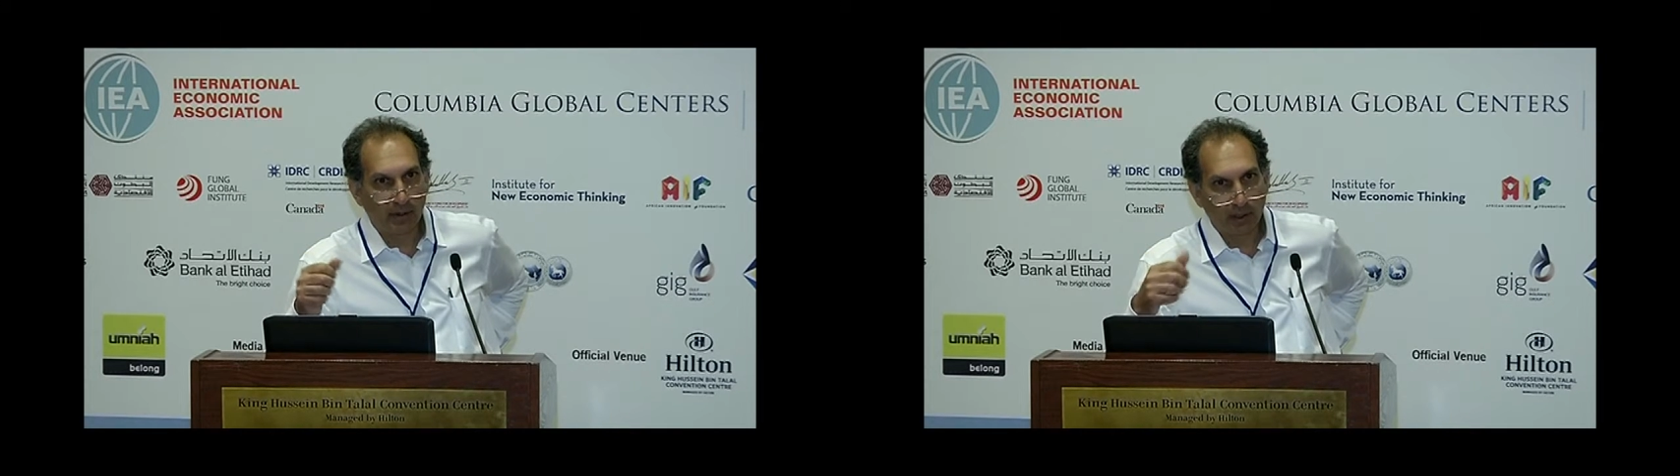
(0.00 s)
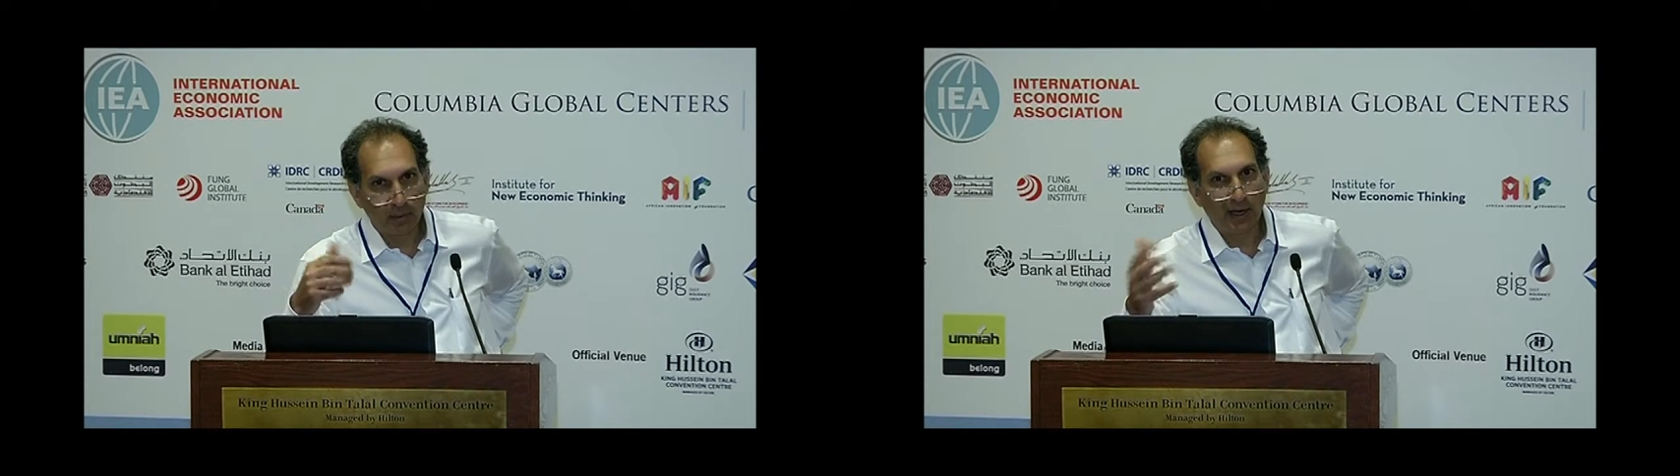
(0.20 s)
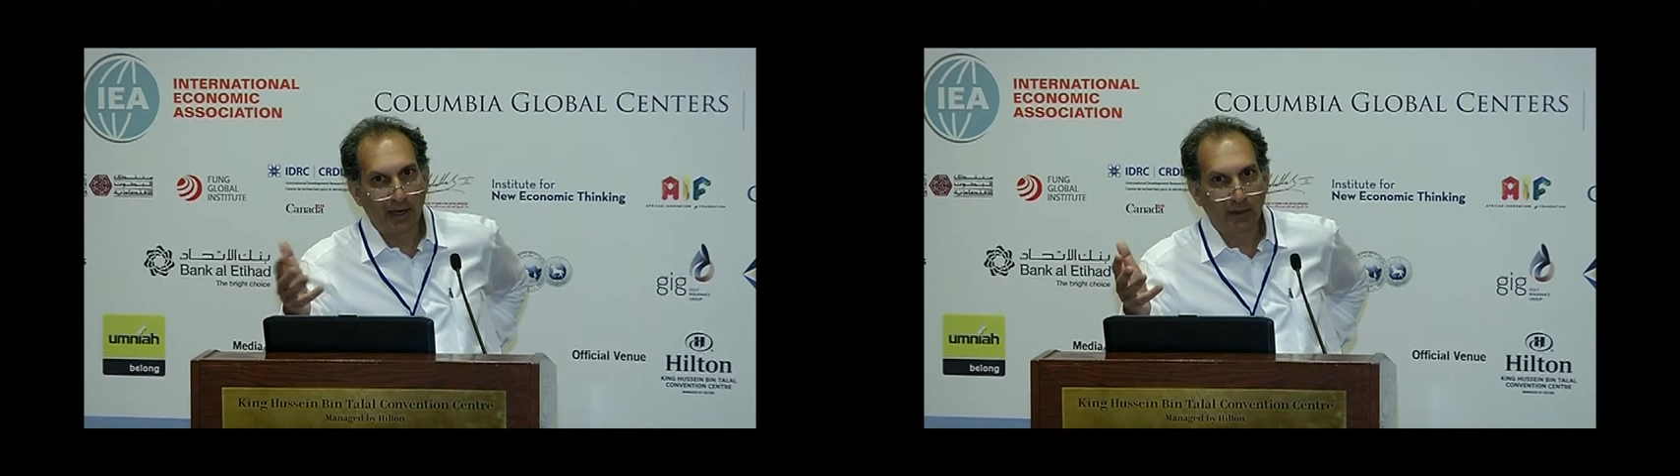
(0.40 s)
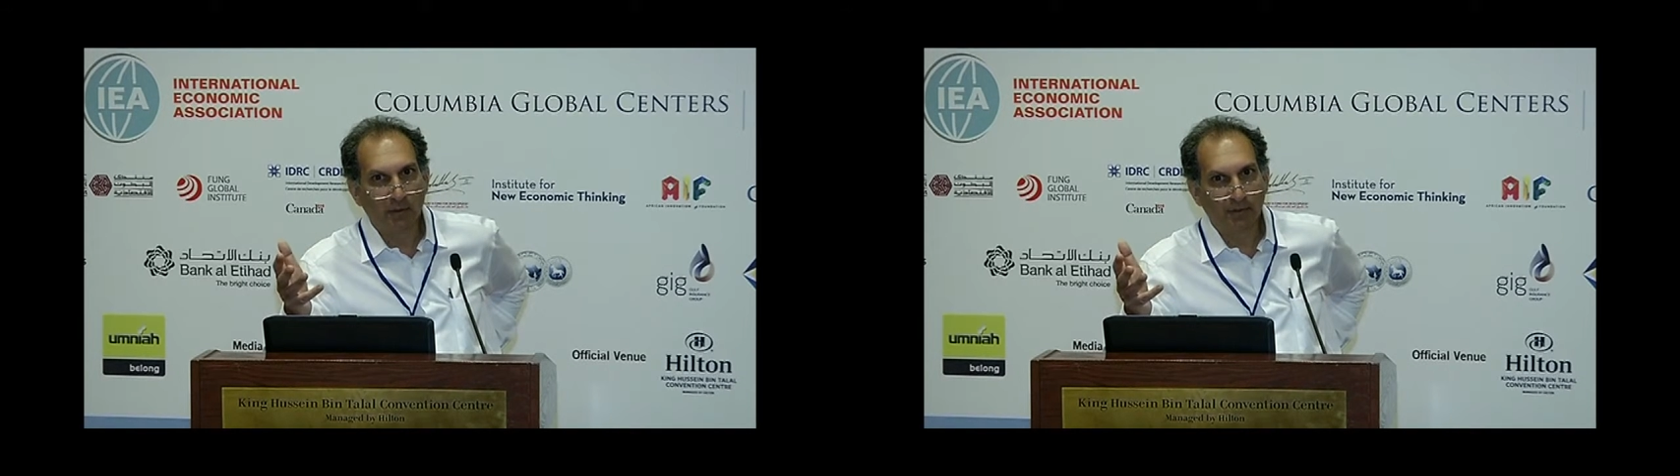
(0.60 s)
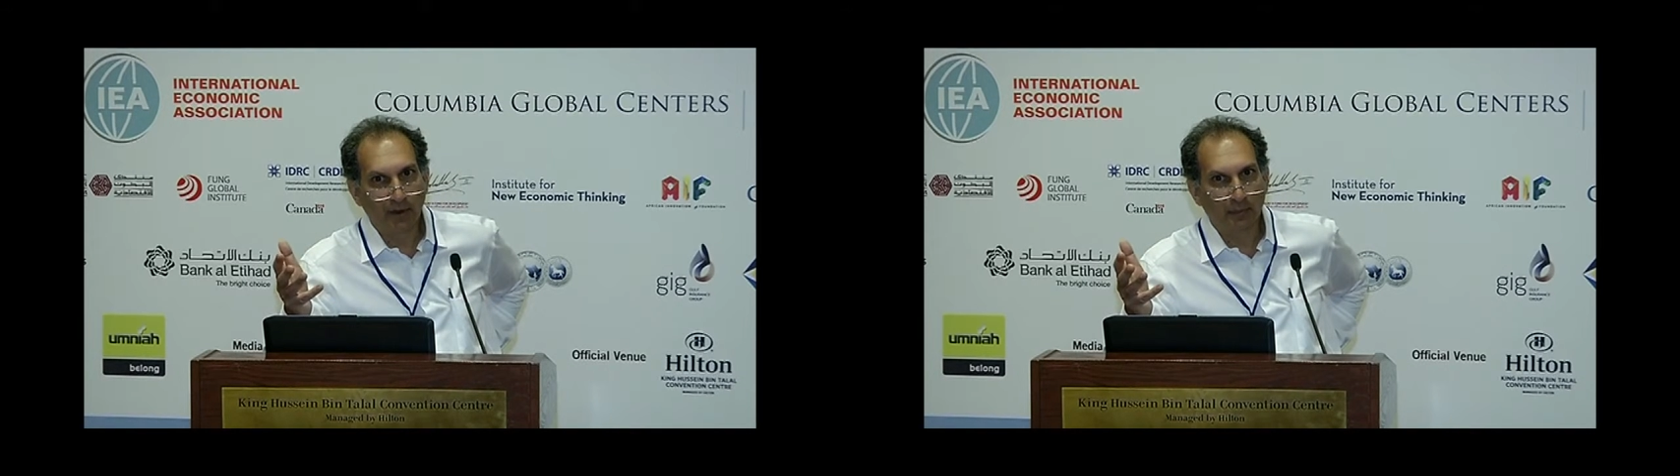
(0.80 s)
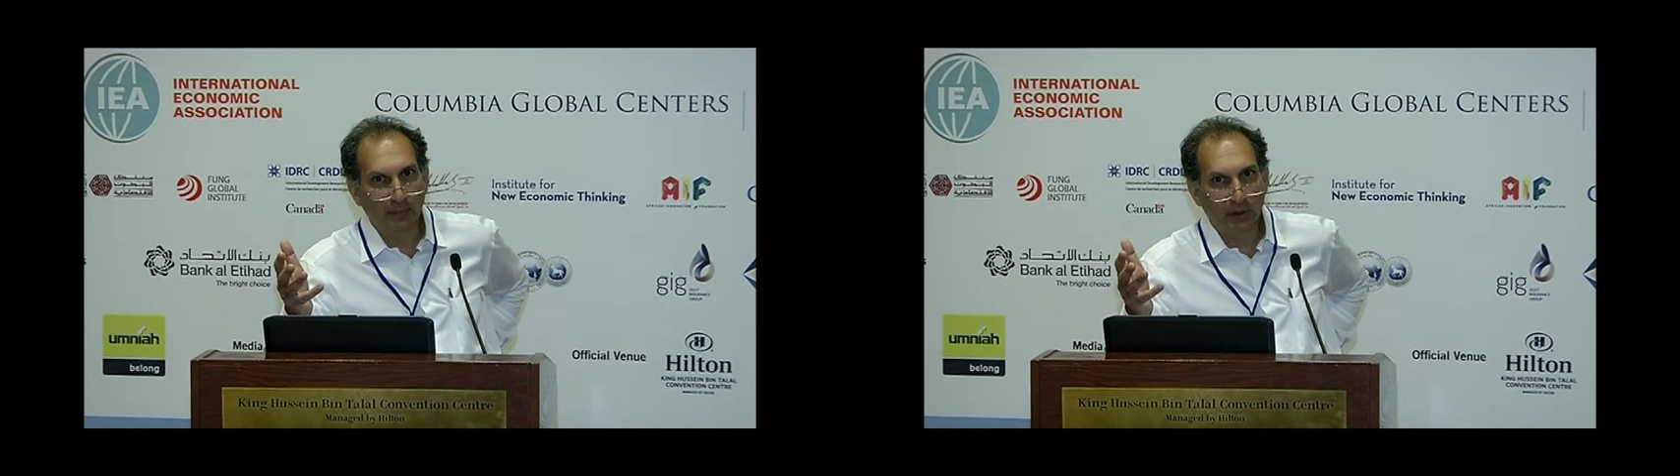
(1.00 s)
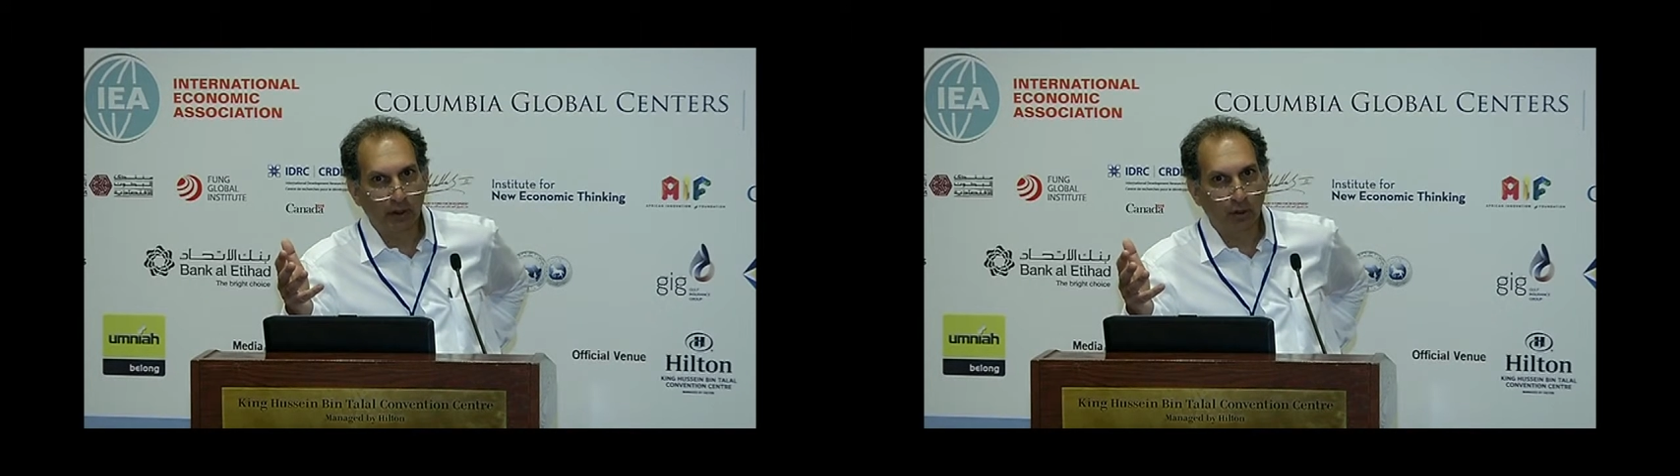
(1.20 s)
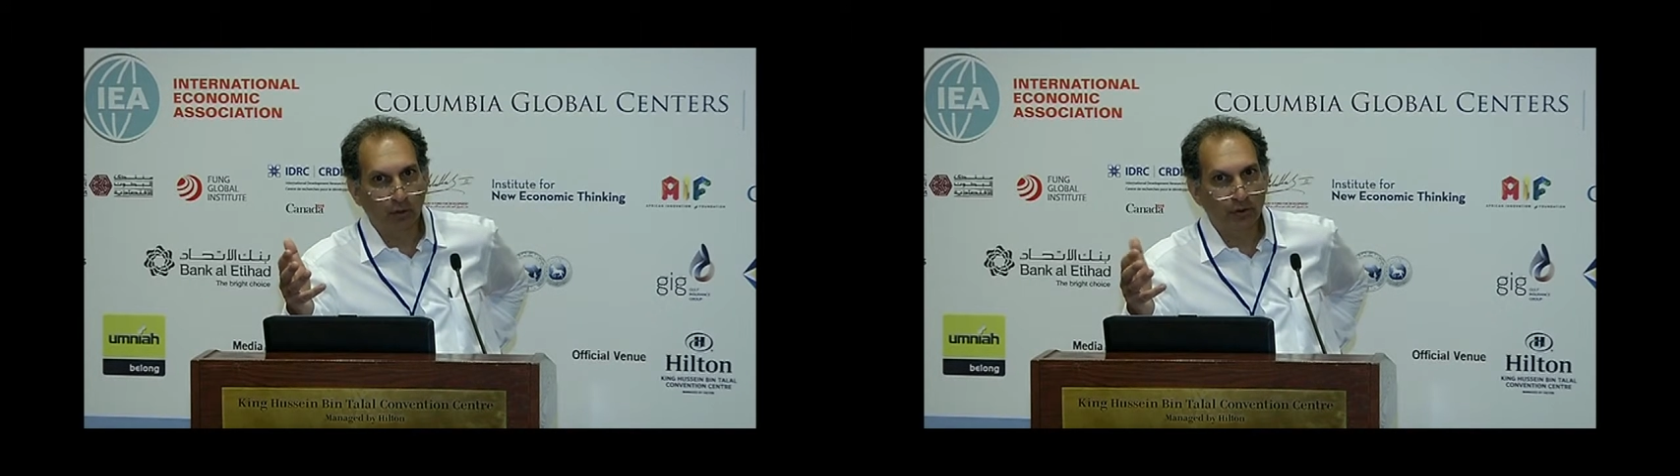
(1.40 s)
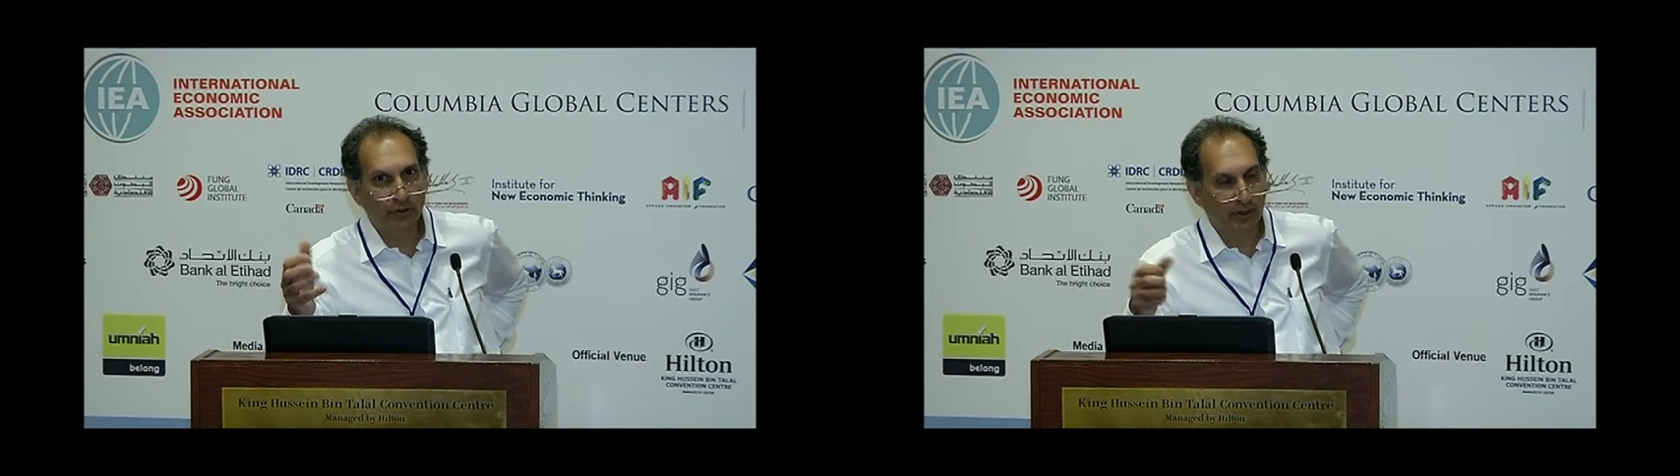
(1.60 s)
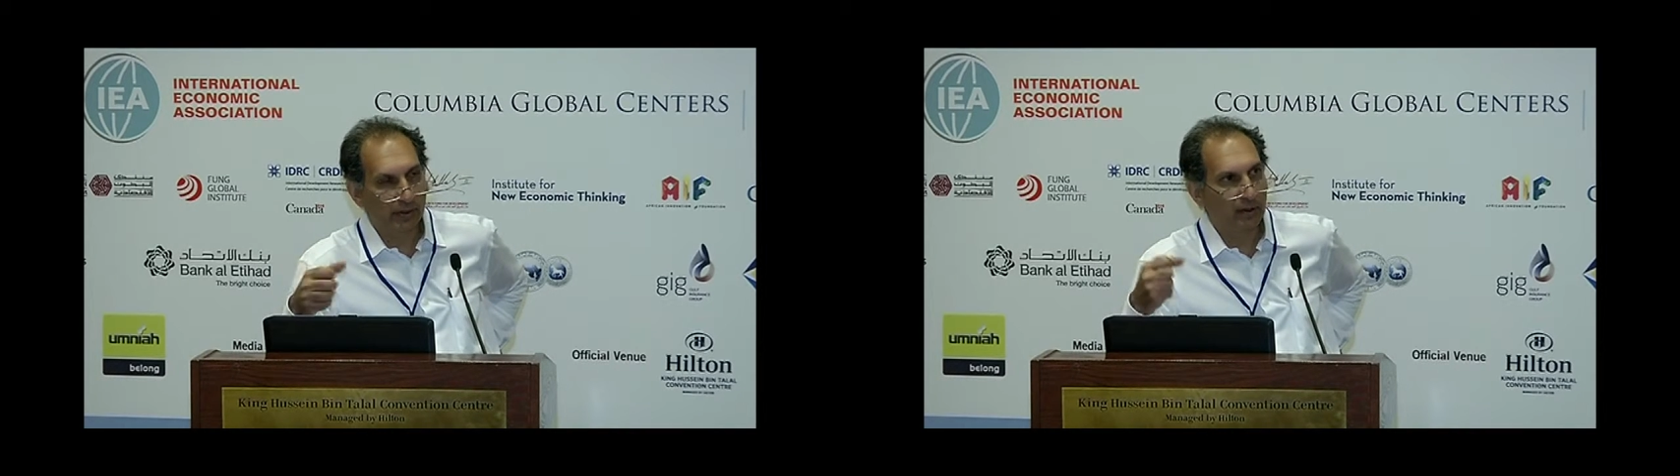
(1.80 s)
the Millennium Development
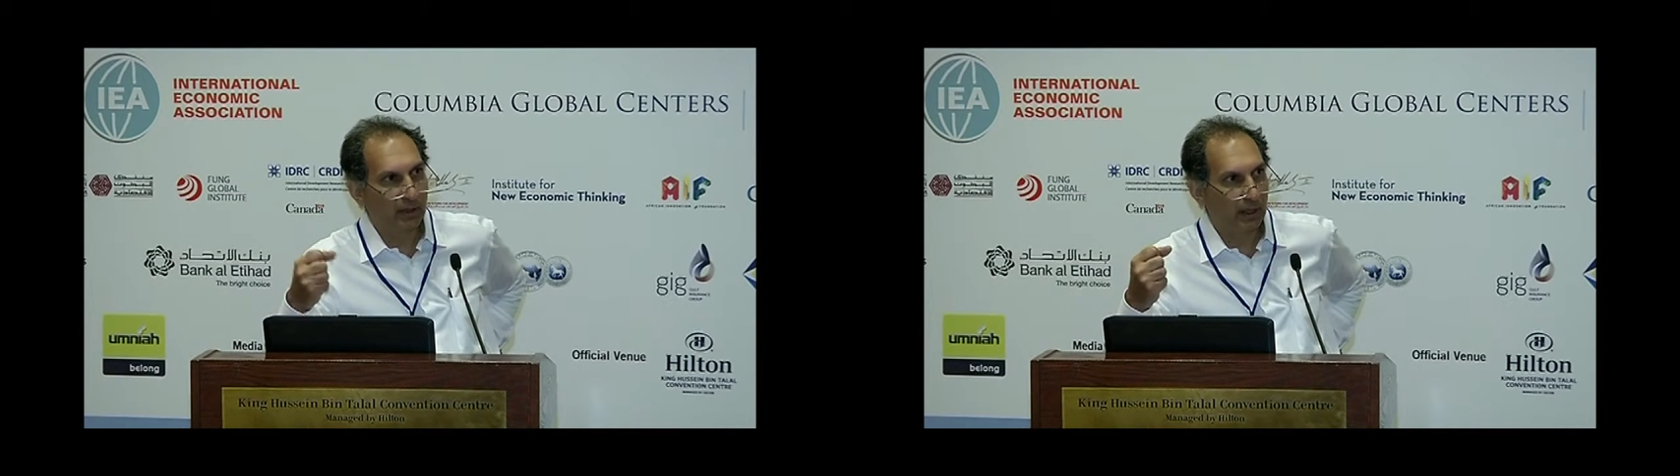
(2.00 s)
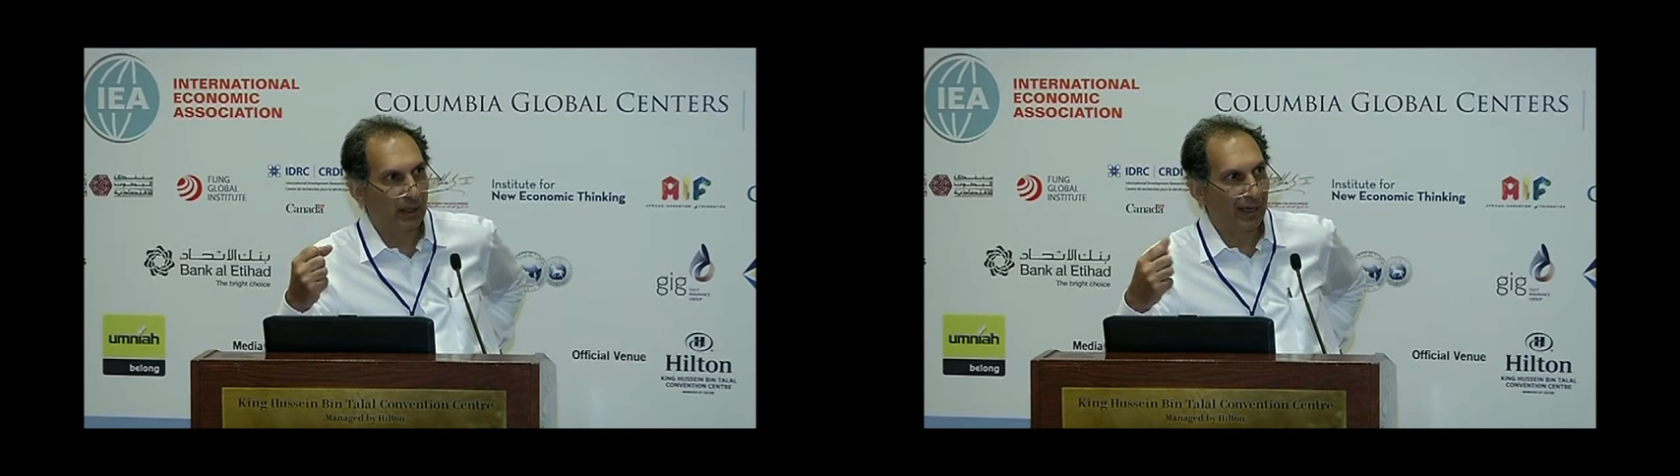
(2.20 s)
Goals and the